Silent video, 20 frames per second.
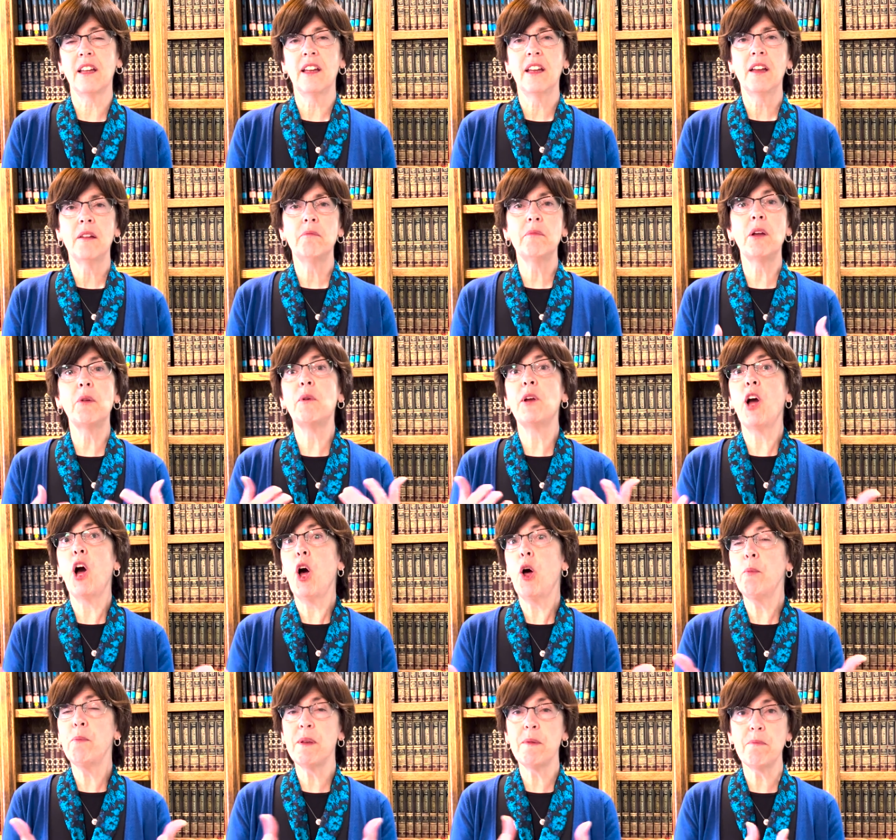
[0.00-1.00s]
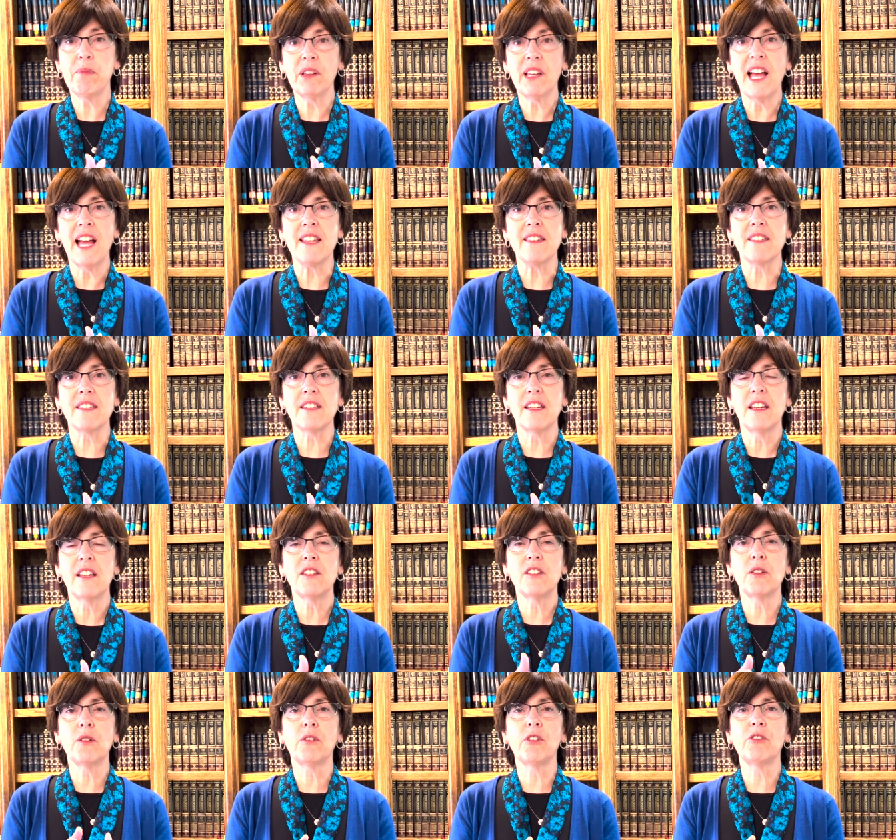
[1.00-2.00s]
May we all be blessed
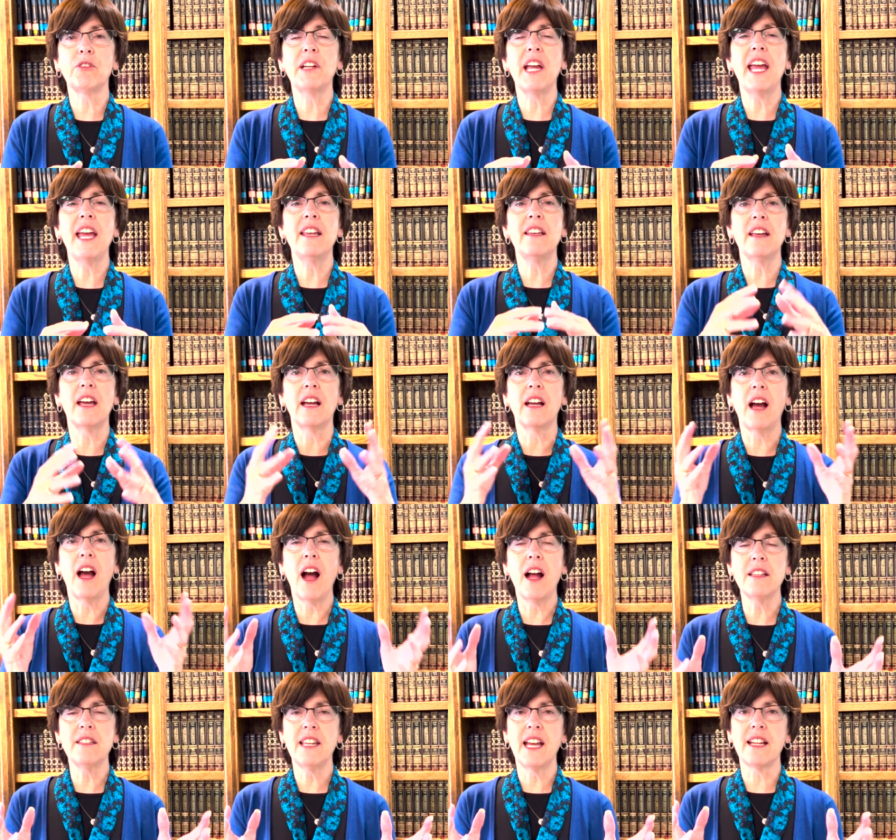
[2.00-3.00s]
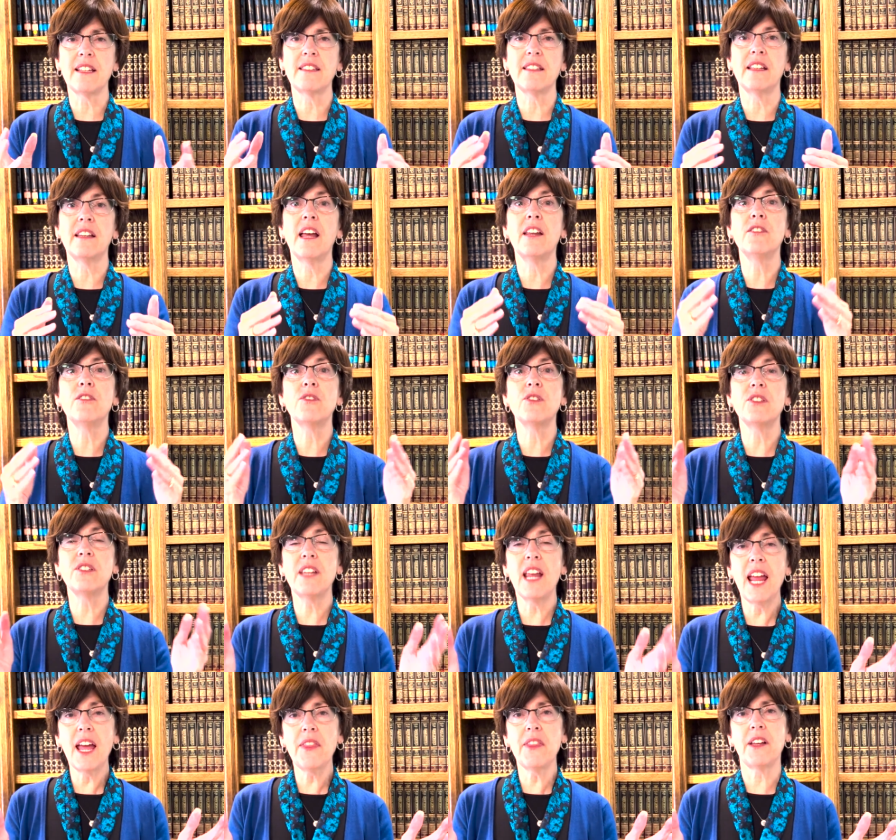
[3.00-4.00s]
to create a context and
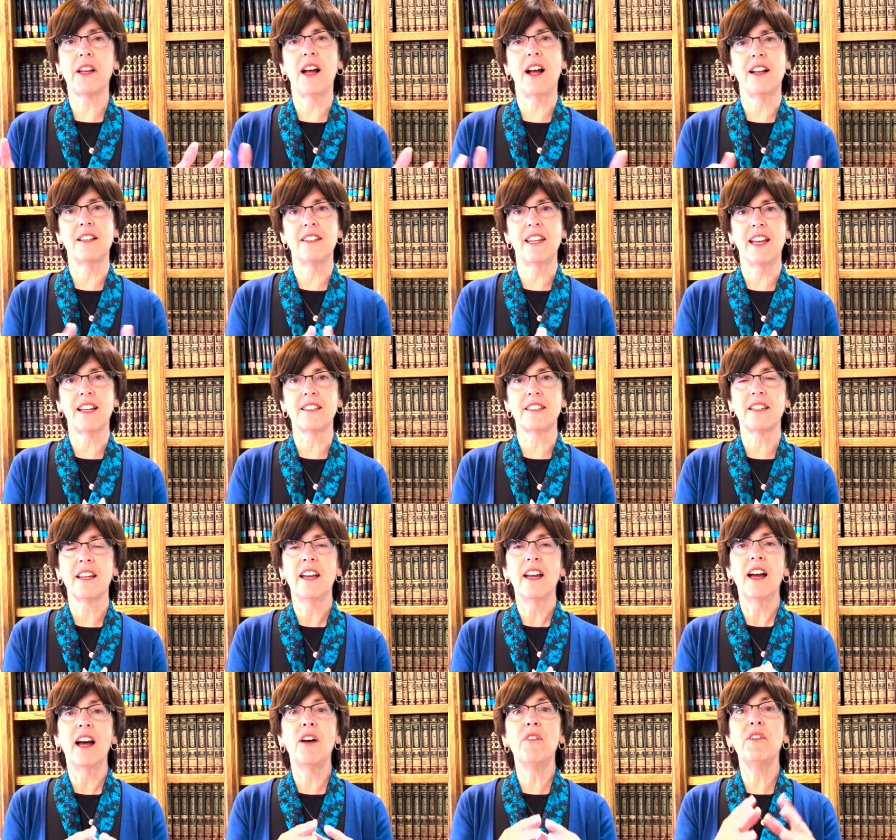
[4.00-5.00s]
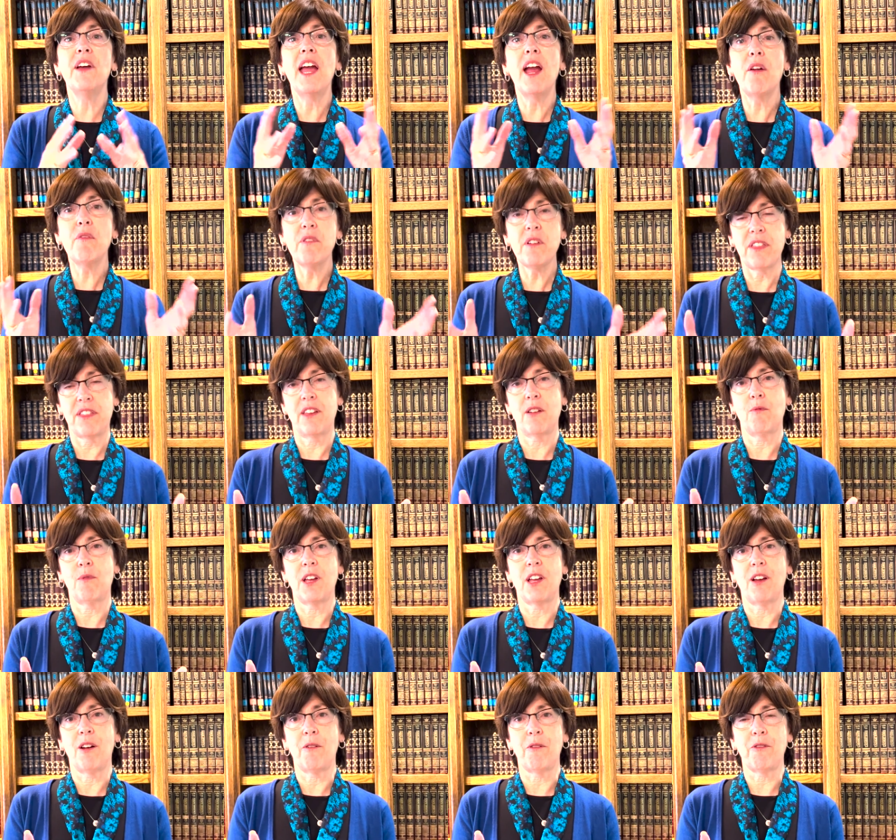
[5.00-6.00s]
understand the context of everything we
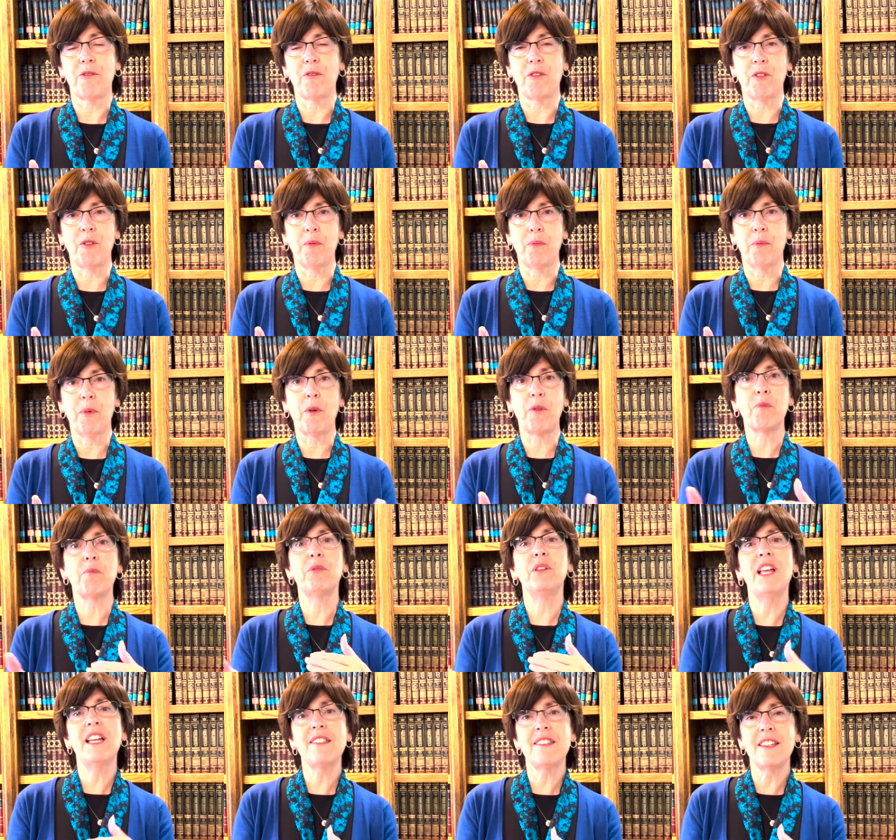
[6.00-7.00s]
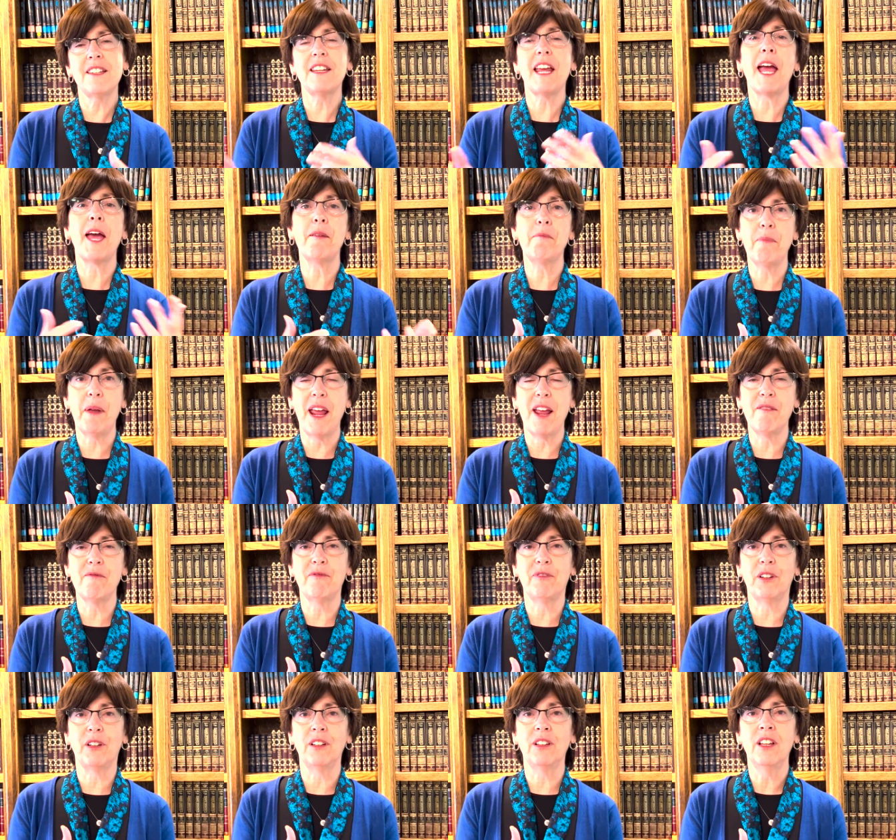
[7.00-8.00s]
go through, both pleasant and
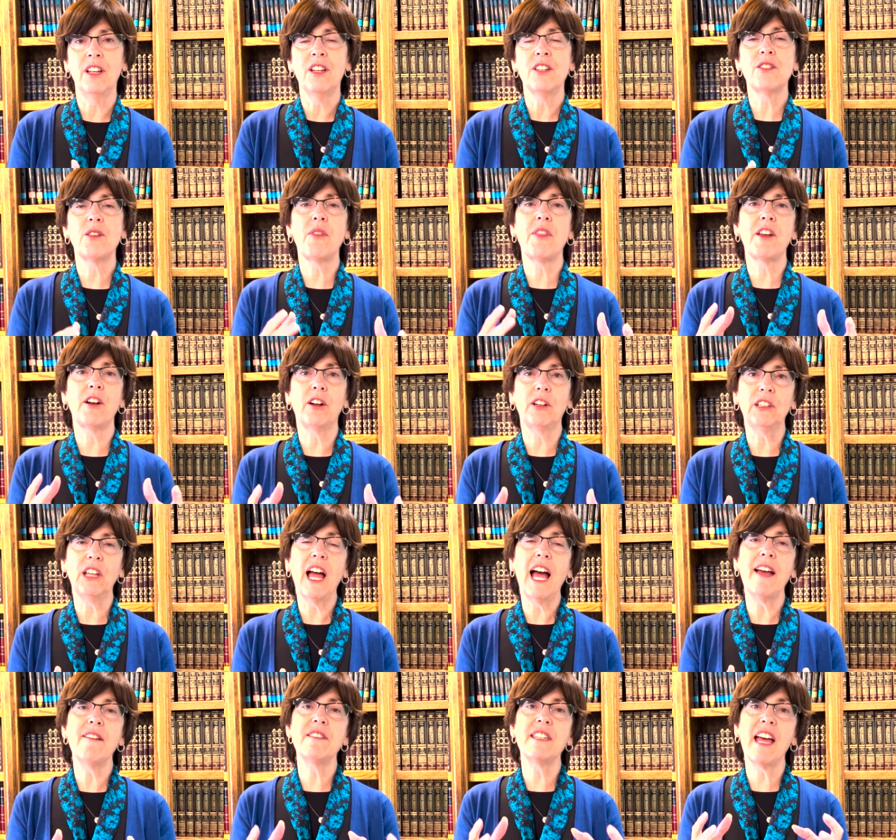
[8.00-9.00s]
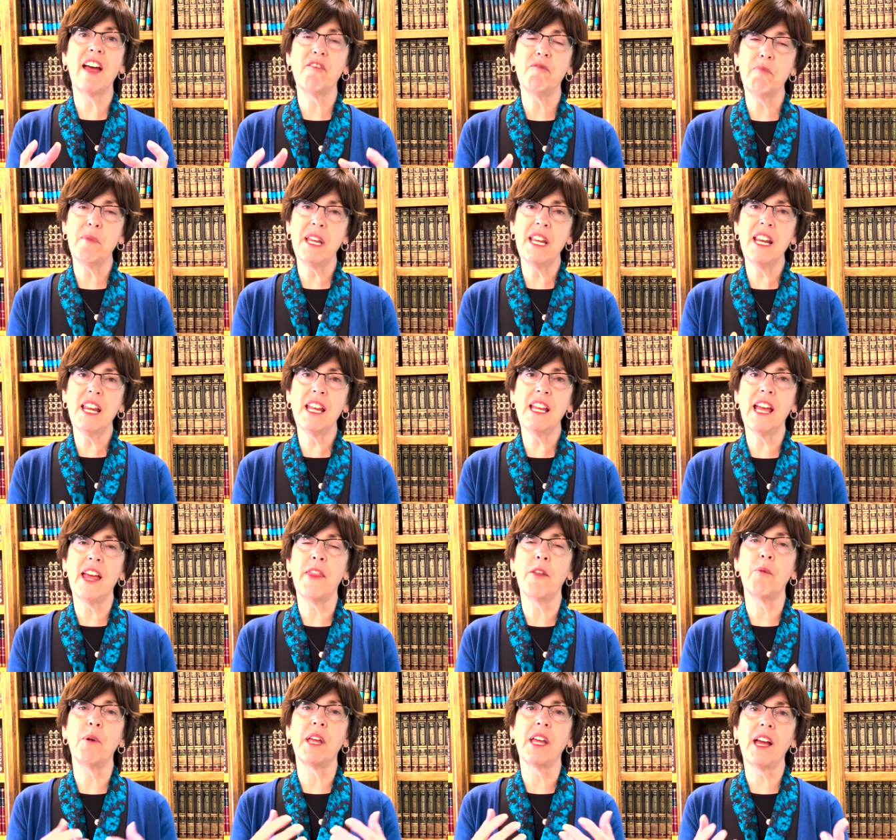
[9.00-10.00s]
painful, so that our lives have meaning and
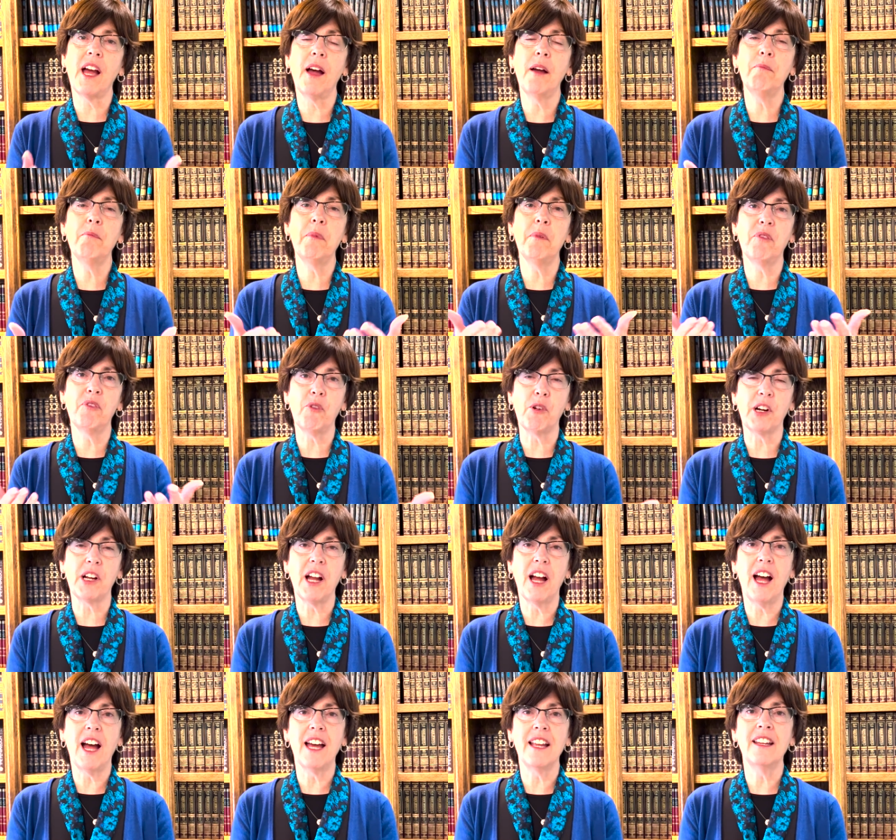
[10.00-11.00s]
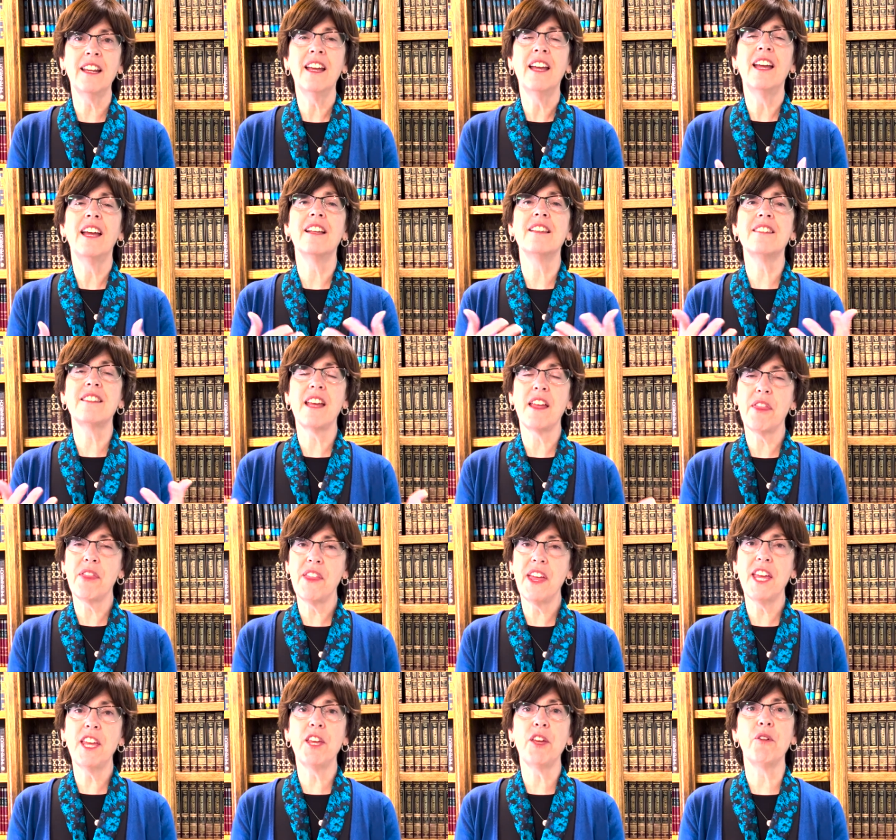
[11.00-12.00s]
that we come before God and say
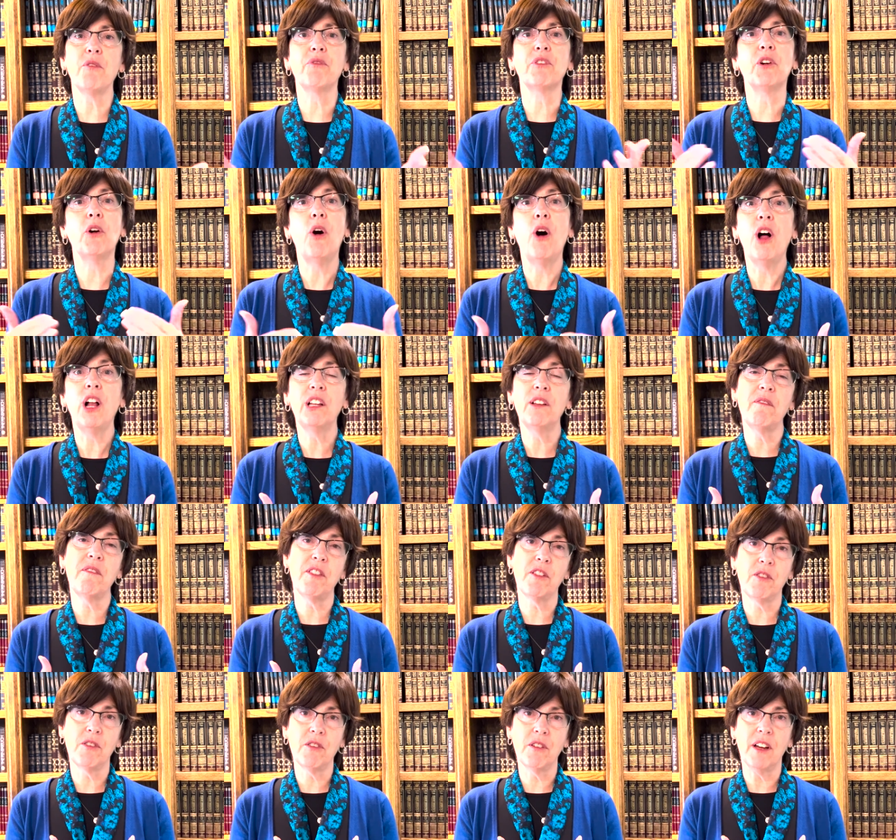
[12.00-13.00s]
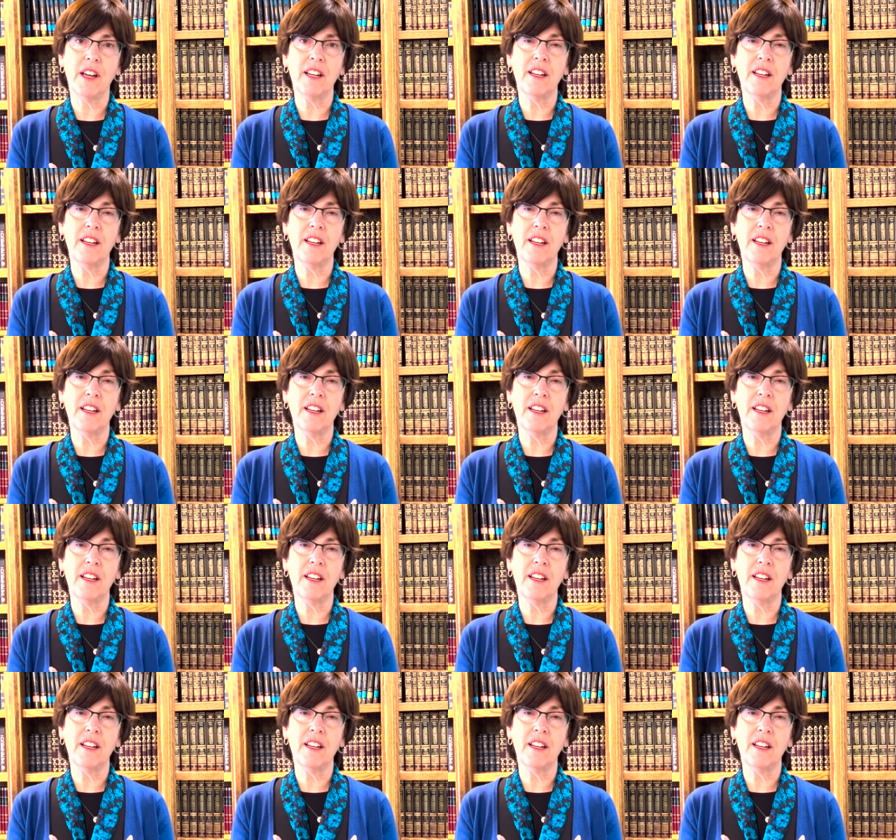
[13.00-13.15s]
thank you for all of the good